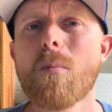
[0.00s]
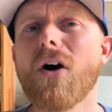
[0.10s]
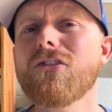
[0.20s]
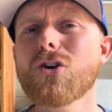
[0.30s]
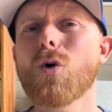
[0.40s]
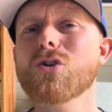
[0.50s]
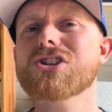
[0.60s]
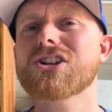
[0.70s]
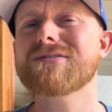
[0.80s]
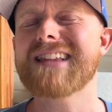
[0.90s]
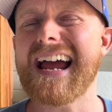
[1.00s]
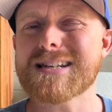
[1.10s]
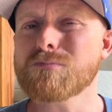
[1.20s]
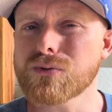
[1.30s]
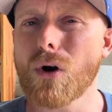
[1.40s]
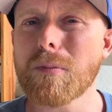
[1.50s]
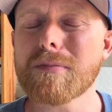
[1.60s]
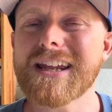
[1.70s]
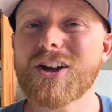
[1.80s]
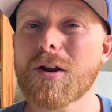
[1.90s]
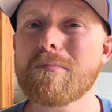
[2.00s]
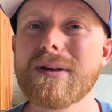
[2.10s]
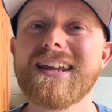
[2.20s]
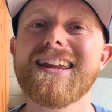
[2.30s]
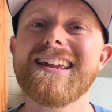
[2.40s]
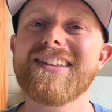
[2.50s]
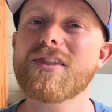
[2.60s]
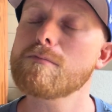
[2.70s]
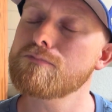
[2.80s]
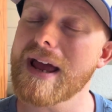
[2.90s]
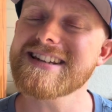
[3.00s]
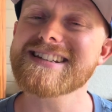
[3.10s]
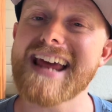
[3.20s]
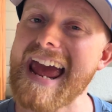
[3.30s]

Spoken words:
But of course, that is probably going to be the best